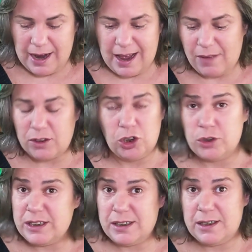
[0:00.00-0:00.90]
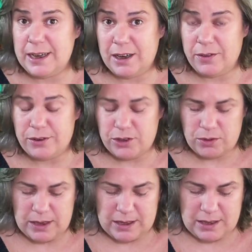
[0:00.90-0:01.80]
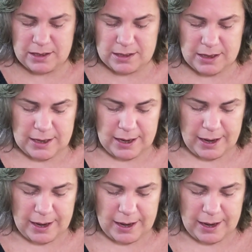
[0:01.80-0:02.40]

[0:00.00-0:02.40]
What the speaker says: I haven't looked into how they're doing this.